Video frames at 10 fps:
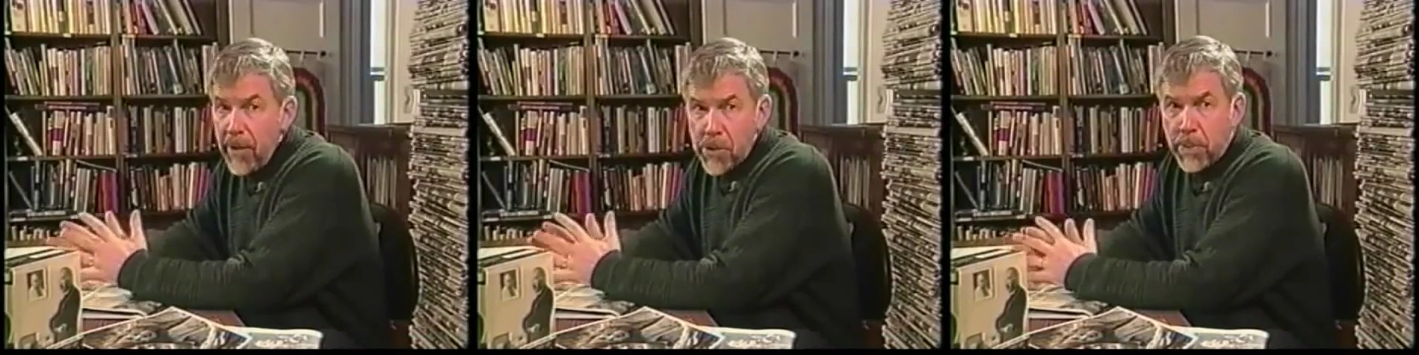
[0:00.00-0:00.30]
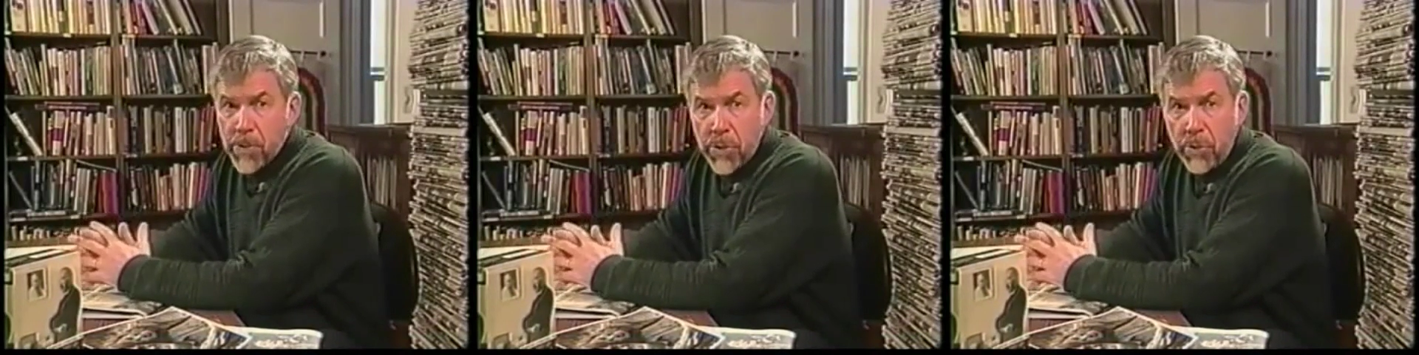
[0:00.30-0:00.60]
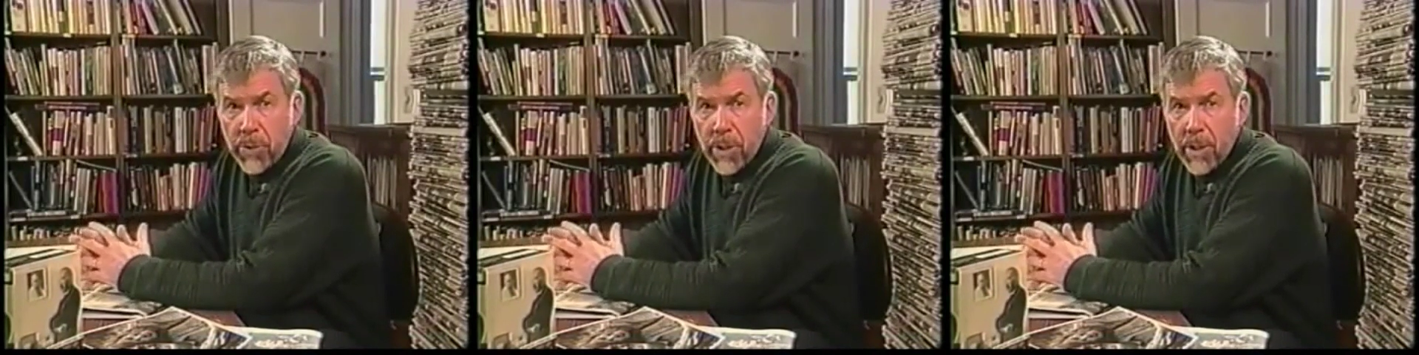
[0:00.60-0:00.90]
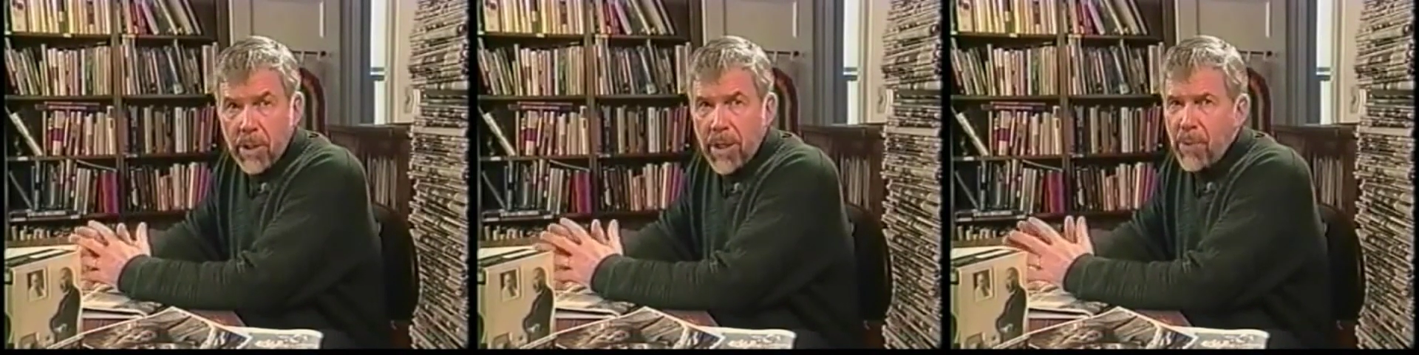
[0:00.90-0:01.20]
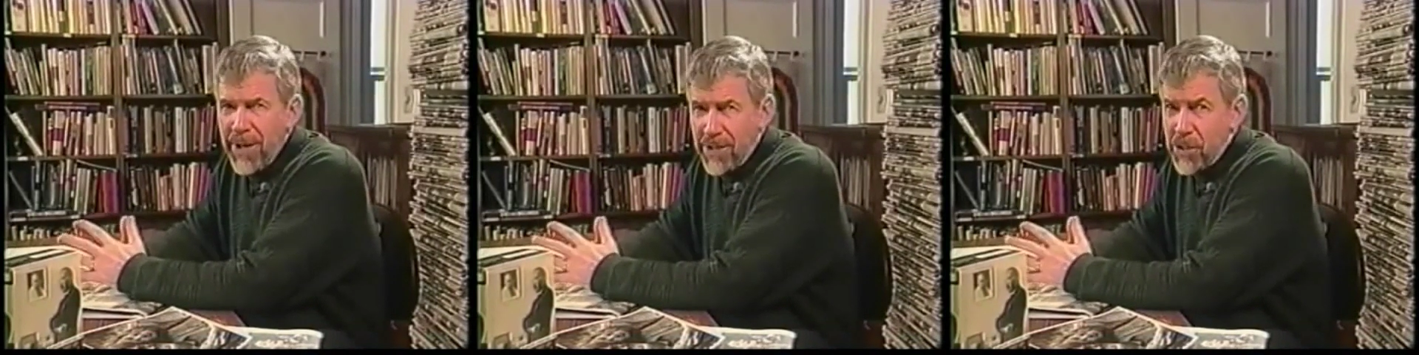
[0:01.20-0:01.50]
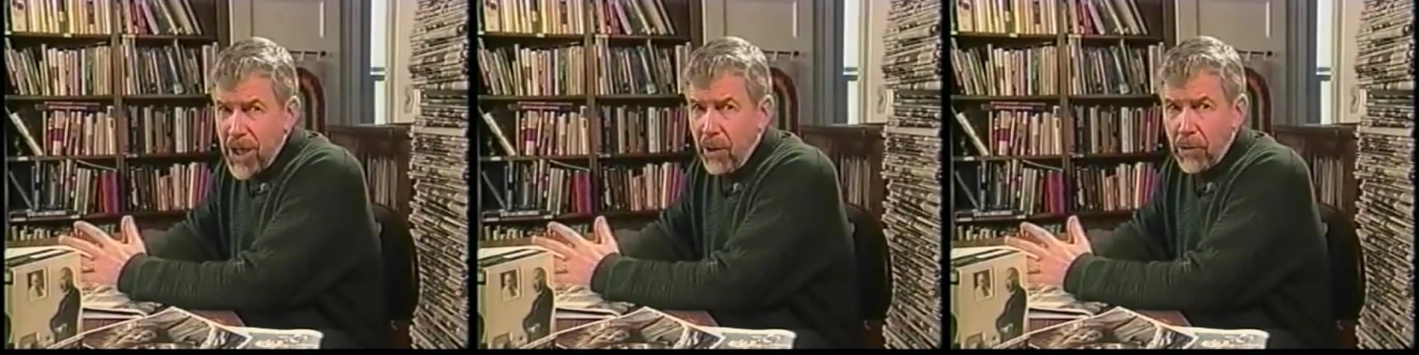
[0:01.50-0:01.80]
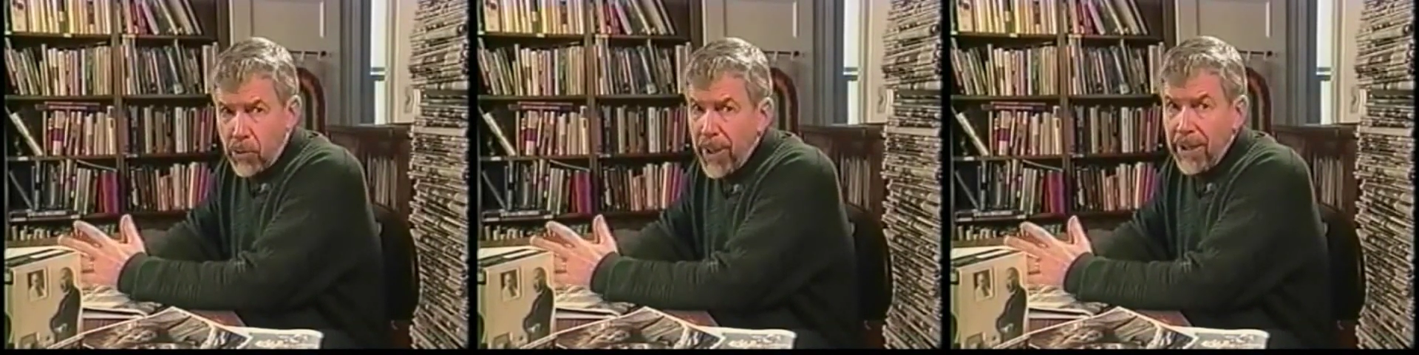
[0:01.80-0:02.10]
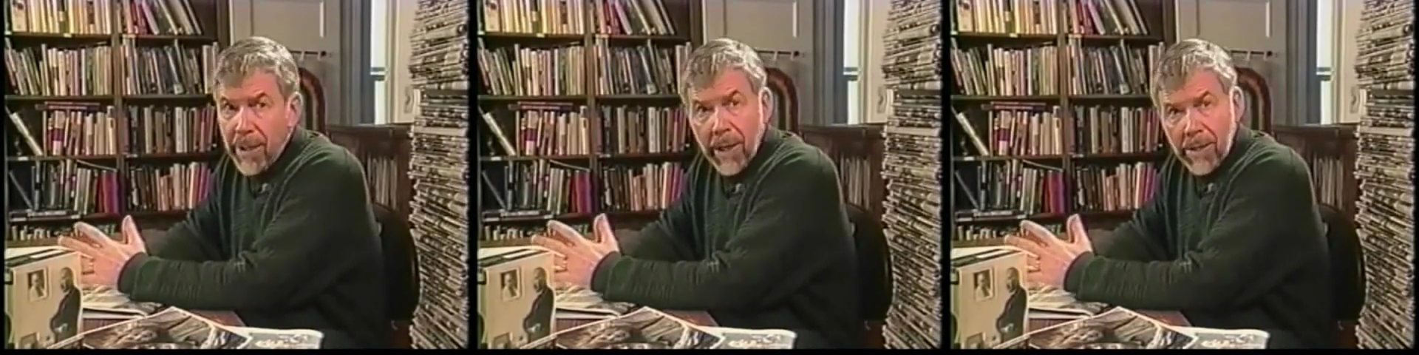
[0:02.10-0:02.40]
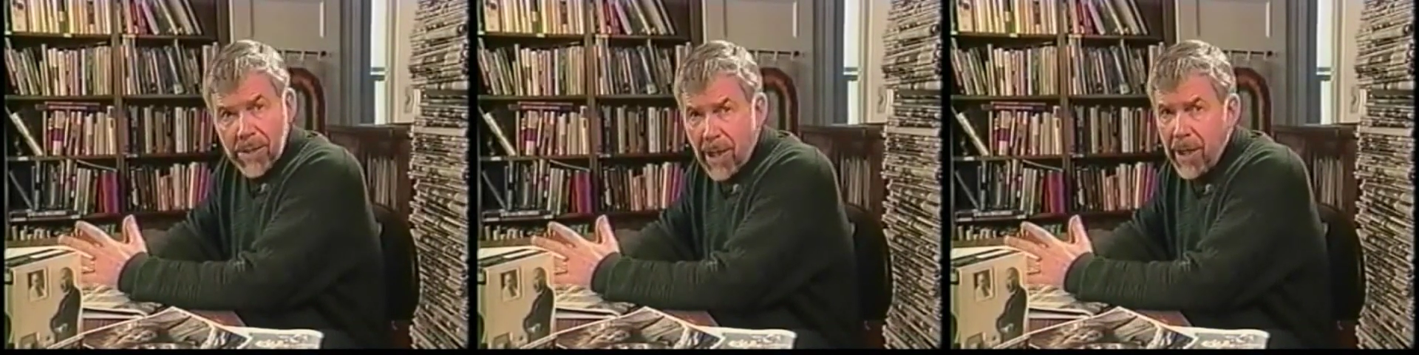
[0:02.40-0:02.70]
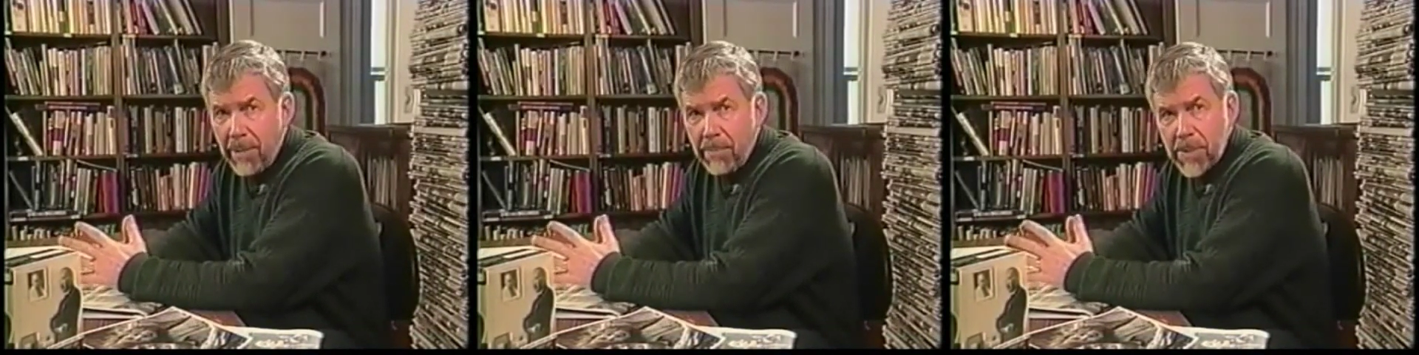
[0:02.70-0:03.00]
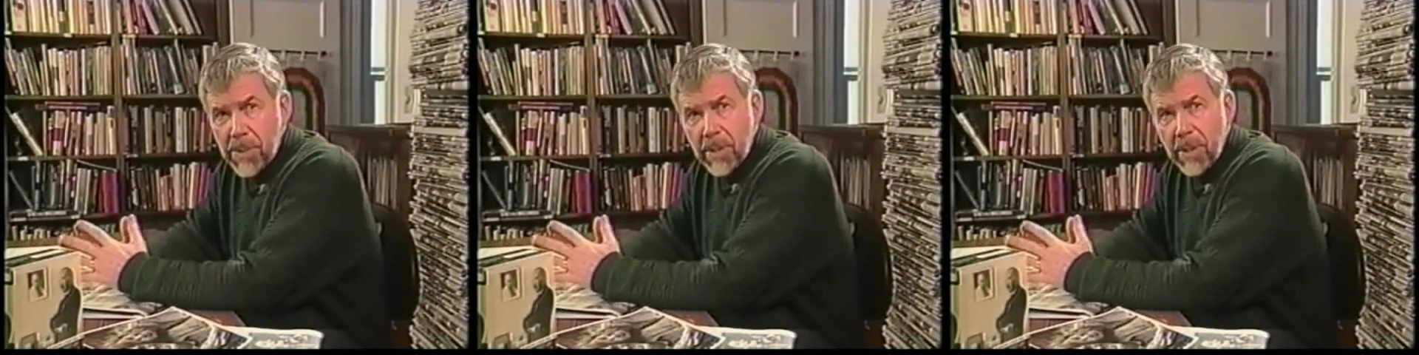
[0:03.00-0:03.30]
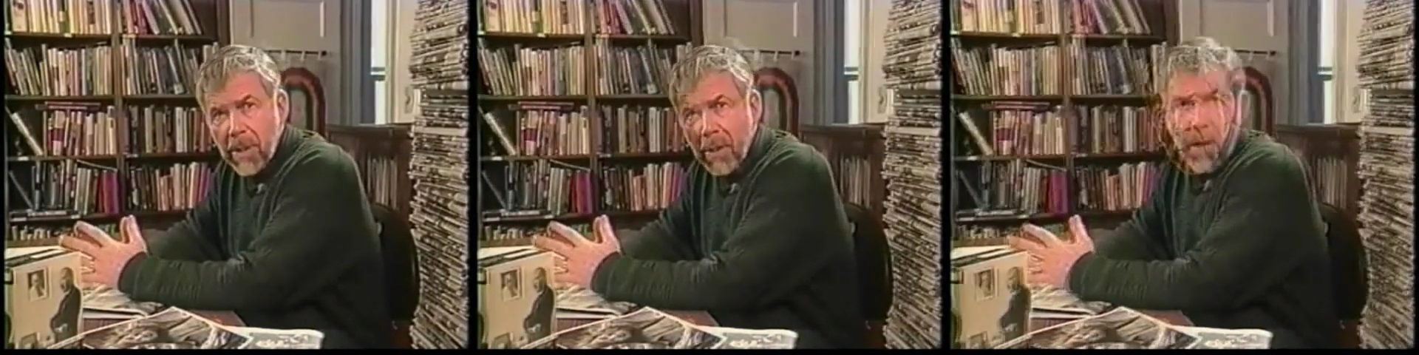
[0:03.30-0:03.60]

In this pursuit, he went to jail 29 times.